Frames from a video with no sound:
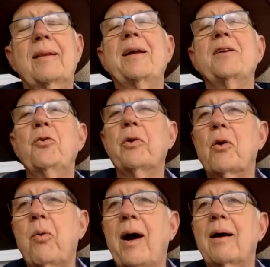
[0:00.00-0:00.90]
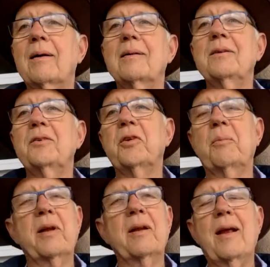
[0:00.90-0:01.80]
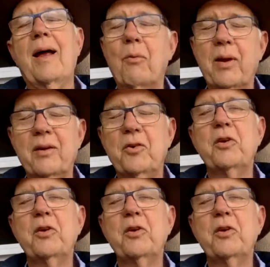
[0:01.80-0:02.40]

they do require, this is something, I don't want to get